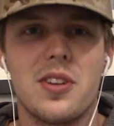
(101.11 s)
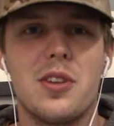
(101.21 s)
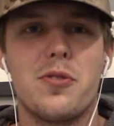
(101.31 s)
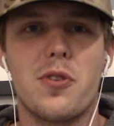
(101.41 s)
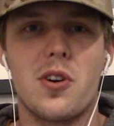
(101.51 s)

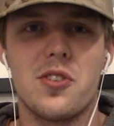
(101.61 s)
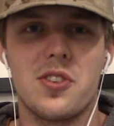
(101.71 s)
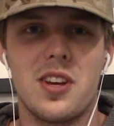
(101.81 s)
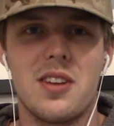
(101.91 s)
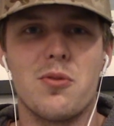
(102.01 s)
his
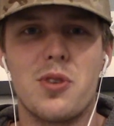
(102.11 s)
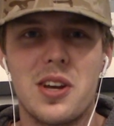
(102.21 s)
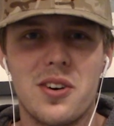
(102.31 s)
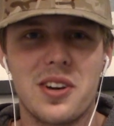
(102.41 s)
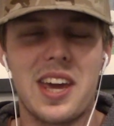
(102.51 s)
first
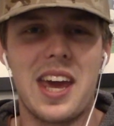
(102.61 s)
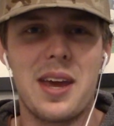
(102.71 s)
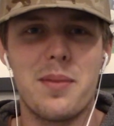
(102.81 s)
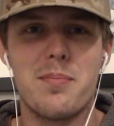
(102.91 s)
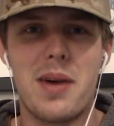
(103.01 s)
real
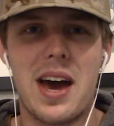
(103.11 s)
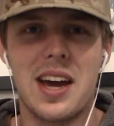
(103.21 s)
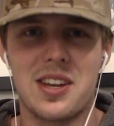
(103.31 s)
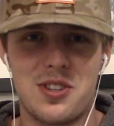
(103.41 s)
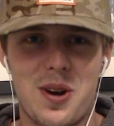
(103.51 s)
game
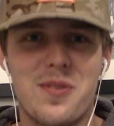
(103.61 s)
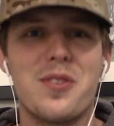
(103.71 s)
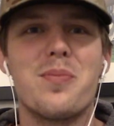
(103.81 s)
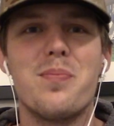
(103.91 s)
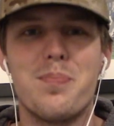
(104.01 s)
back in terms
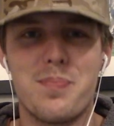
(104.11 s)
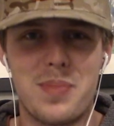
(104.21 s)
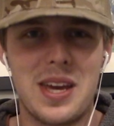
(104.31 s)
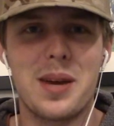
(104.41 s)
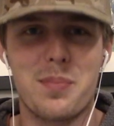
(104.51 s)
of
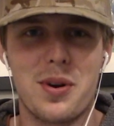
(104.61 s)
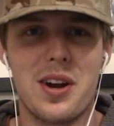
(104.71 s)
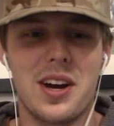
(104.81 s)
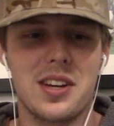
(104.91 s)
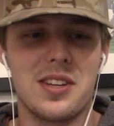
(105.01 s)
being
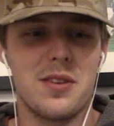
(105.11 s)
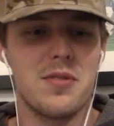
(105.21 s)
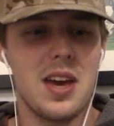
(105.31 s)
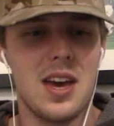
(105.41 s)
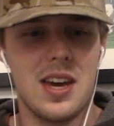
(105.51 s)
productive.